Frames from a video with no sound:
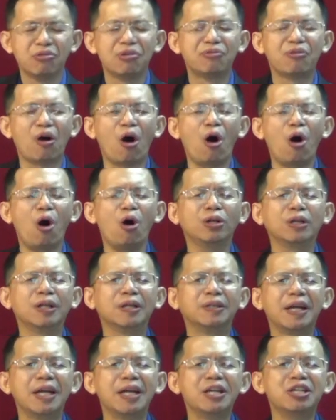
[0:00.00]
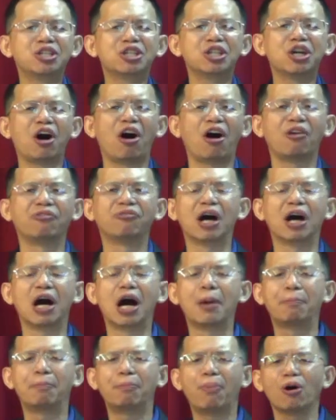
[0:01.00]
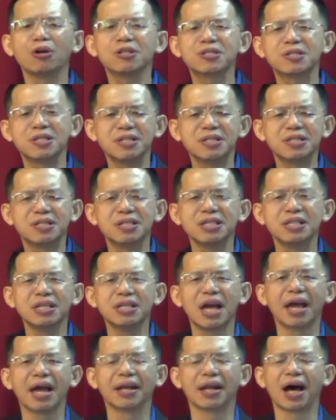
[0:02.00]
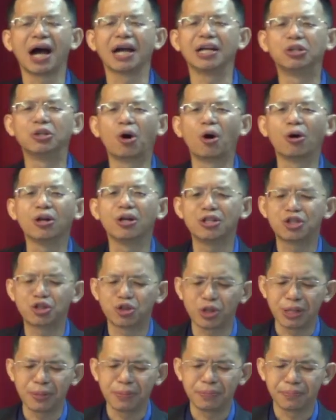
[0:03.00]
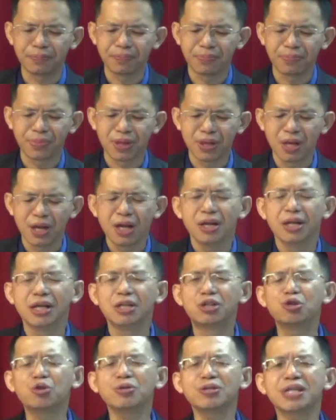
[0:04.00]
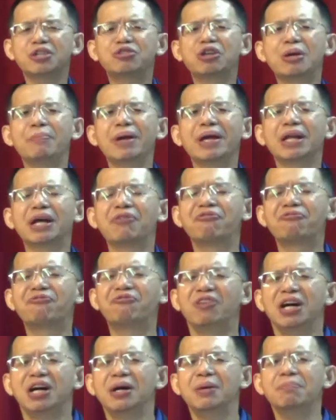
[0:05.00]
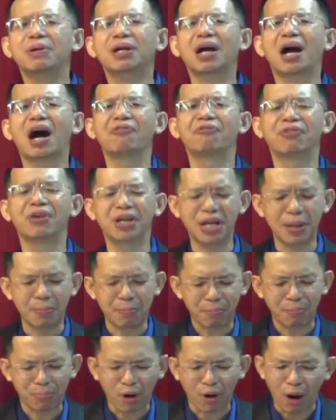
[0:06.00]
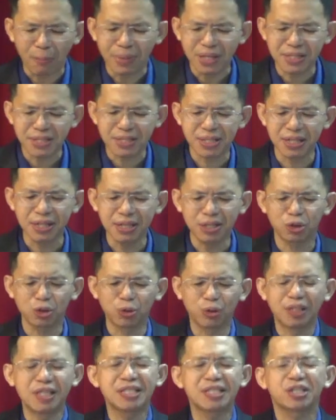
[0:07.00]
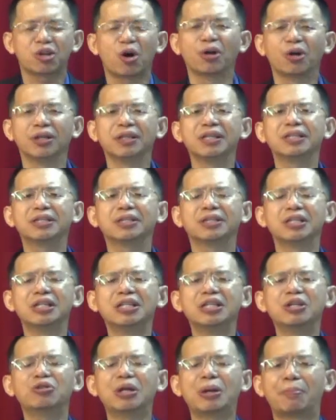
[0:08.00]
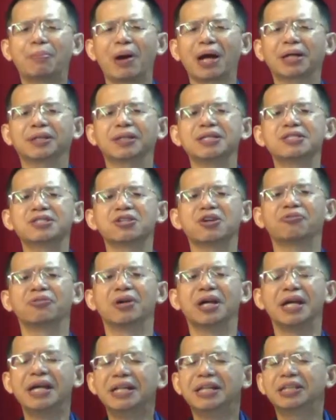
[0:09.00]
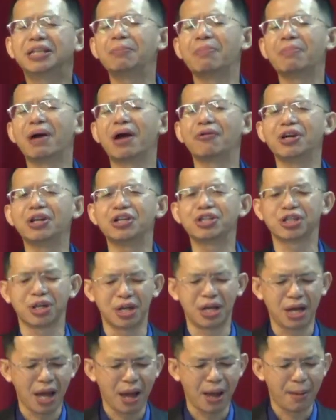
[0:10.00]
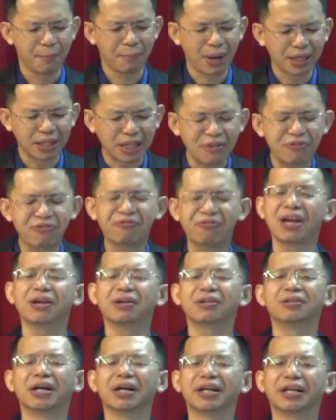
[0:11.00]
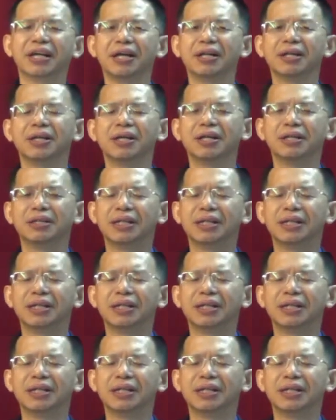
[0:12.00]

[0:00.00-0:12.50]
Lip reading: with all the danger of apostasy and idolatry. The Jews actually made a firm covenant promising to discontinue the practice of intermarriage, but they failed again.